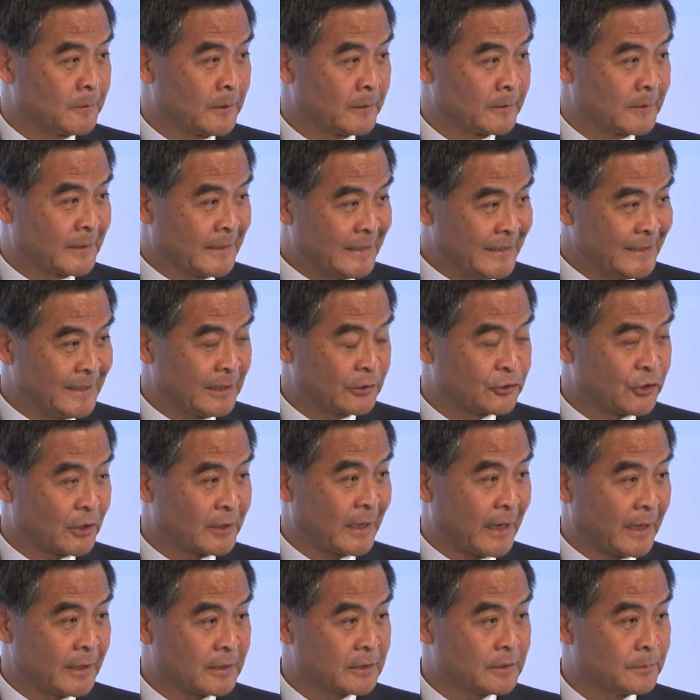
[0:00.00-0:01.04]
key
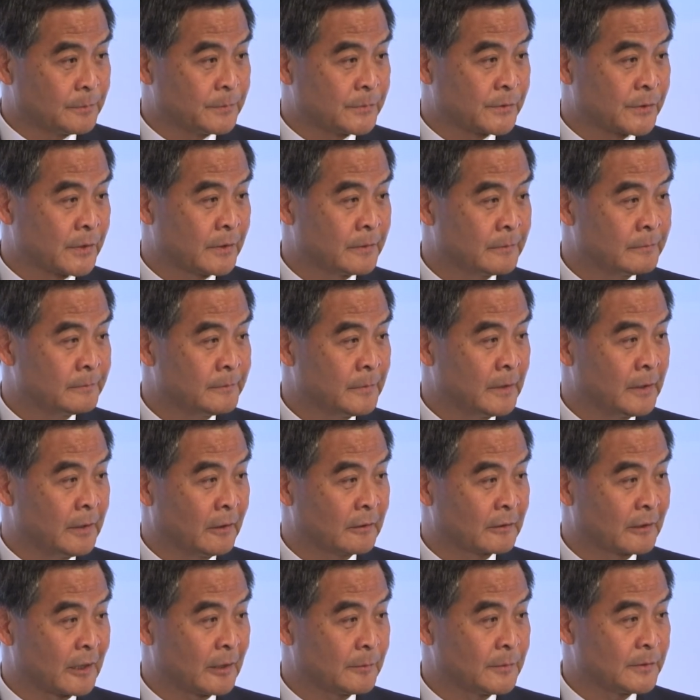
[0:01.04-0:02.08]
agenda items
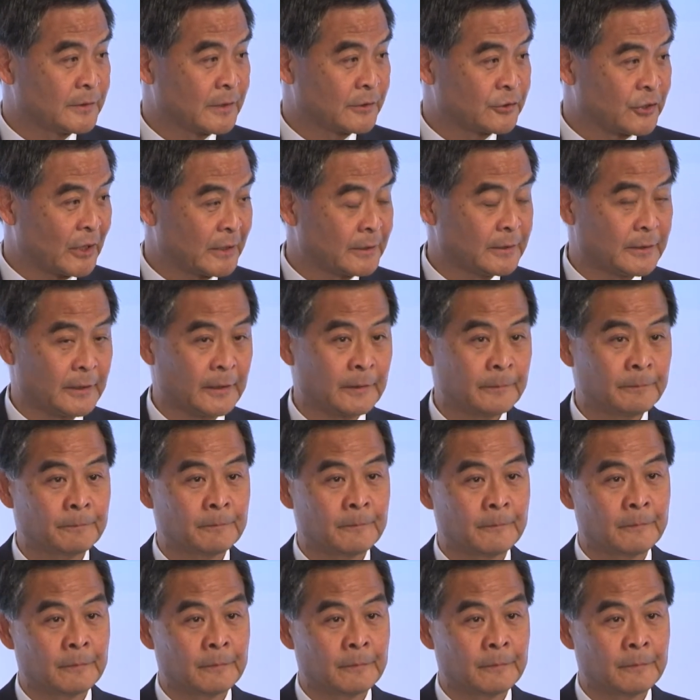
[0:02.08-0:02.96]
on government's agenda,